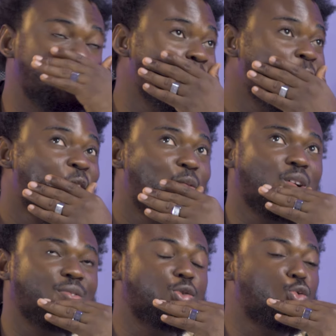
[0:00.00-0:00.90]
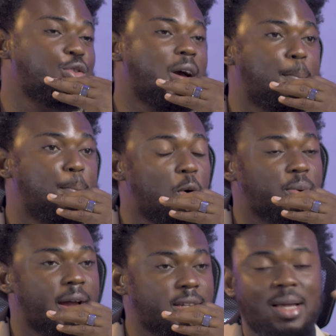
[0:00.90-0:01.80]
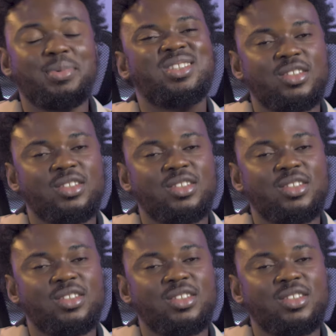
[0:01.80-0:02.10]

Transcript: Imagine one of these Korean pop guys.